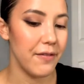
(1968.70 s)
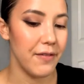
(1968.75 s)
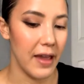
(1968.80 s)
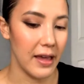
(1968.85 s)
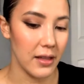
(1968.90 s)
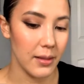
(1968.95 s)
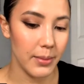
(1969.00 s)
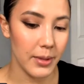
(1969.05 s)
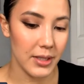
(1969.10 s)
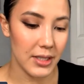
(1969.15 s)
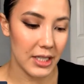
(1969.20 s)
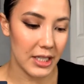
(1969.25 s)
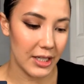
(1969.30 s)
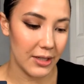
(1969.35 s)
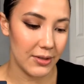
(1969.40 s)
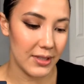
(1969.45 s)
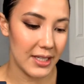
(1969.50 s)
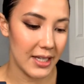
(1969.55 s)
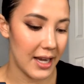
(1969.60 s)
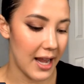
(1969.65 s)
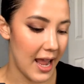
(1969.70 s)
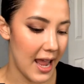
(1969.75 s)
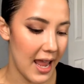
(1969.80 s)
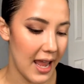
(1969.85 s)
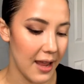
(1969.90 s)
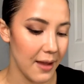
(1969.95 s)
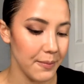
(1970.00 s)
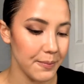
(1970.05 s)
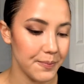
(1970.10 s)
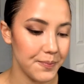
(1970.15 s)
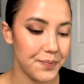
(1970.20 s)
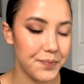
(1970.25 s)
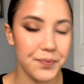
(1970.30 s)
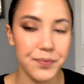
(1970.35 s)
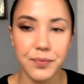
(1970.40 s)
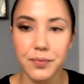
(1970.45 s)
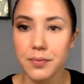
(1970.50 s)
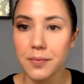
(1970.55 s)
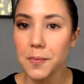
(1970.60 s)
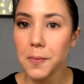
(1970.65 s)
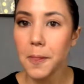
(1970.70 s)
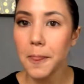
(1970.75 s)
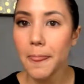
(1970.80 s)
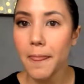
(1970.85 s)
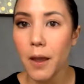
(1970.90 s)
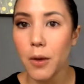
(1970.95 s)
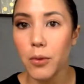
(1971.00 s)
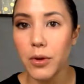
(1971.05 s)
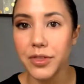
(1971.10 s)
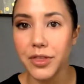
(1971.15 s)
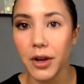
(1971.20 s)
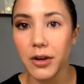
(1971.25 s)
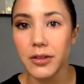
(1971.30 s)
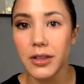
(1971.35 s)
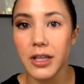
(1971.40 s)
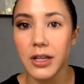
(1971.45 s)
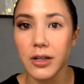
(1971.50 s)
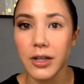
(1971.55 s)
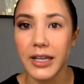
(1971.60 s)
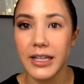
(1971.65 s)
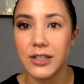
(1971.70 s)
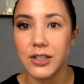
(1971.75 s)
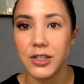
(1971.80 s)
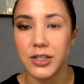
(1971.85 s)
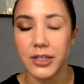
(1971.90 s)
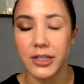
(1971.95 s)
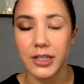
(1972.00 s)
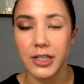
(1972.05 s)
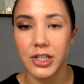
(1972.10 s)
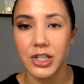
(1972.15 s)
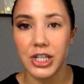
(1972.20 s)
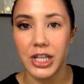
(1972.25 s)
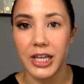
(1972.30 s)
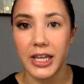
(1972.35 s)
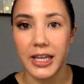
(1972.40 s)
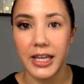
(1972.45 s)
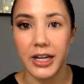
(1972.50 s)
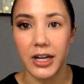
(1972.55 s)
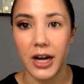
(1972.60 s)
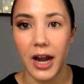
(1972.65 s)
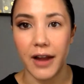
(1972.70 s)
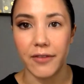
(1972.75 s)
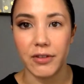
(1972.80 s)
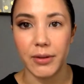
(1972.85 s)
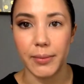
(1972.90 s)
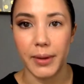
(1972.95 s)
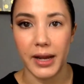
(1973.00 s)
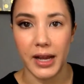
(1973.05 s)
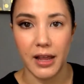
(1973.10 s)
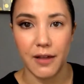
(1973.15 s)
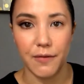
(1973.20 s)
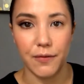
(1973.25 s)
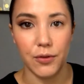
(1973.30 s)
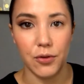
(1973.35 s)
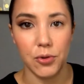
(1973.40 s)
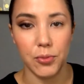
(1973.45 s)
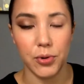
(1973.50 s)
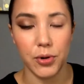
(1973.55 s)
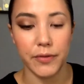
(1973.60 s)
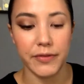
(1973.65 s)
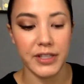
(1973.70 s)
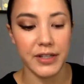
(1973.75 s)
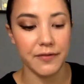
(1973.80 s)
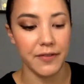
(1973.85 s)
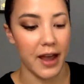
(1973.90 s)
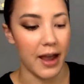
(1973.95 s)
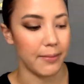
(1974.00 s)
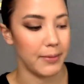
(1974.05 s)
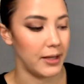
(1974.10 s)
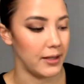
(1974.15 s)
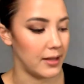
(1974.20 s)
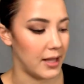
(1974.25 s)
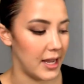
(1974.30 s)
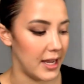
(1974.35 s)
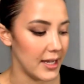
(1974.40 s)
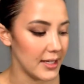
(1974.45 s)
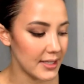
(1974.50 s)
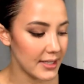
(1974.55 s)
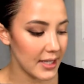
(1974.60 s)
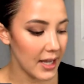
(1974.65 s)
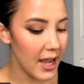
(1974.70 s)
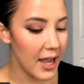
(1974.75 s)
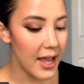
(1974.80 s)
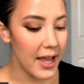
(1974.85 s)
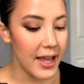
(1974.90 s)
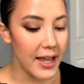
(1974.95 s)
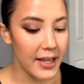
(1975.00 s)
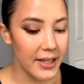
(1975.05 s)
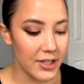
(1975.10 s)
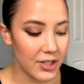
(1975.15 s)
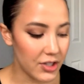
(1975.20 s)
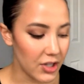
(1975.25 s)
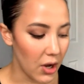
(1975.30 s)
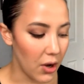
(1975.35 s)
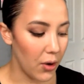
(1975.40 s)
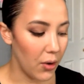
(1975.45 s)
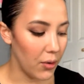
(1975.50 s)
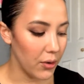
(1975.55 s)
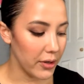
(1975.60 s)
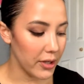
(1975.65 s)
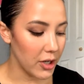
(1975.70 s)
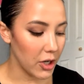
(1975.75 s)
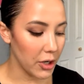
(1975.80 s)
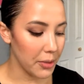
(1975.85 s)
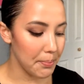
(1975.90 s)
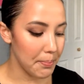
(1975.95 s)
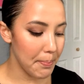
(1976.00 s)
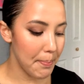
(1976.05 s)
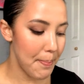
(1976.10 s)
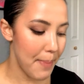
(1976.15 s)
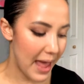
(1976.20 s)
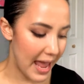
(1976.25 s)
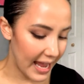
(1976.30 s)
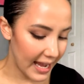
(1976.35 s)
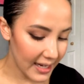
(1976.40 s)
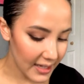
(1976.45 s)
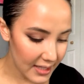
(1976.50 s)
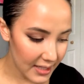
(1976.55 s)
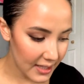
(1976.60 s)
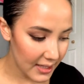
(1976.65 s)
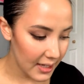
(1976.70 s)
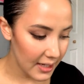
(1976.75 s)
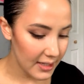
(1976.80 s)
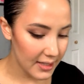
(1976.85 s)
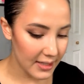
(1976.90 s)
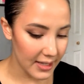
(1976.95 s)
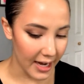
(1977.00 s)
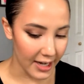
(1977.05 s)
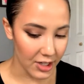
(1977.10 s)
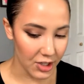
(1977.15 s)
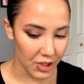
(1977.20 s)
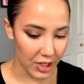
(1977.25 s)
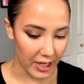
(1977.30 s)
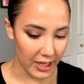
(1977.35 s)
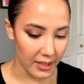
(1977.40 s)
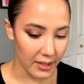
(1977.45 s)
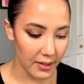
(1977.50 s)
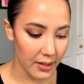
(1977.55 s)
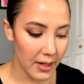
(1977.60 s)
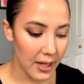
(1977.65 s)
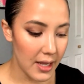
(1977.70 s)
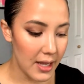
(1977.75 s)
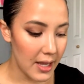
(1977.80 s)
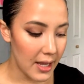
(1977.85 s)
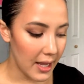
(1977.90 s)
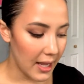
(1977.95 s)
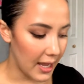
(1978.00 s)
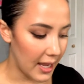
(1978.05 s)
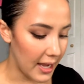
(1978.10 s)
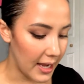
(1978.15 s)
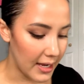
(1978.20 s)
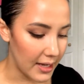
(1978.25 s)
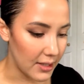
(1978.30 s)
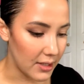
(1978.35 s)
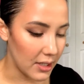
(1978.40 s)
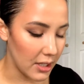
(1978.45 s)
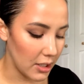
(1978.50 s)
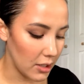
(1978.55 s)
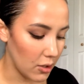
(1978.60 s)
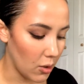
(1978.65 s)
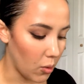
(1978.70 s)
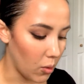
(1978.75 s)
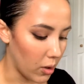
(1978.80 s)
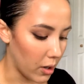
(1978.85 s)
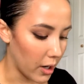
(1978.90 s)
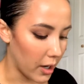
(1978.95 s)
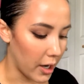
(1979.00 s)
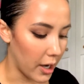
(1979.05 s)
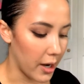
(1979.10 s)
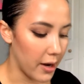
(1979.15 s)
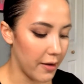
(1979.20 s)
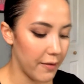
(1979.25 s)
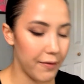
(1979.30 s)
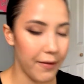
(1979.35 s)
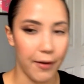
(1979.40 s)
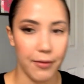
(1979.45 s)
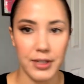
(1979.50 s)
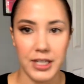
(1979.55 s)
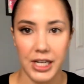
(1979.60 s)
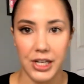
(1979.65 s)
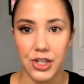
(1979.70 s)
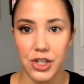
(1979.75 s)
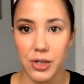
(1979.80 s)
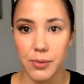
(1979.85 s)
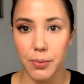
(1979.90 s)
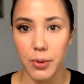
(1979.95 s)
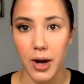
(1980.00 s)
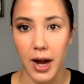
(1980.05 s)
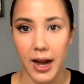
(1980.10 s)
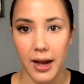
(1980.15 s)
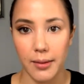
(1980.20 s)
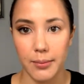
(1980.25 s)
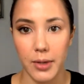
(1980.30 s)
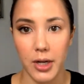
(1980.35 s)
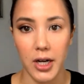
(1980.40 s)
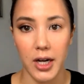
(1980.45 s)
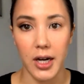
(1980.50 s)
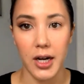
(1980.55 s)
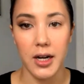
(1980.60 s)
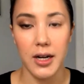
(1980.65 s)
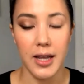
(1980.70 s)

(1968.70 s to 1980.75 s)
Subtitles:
available to you today with our little insert sheet here, everybody. Foolproof to Fabulous. So your base section is your foundation primer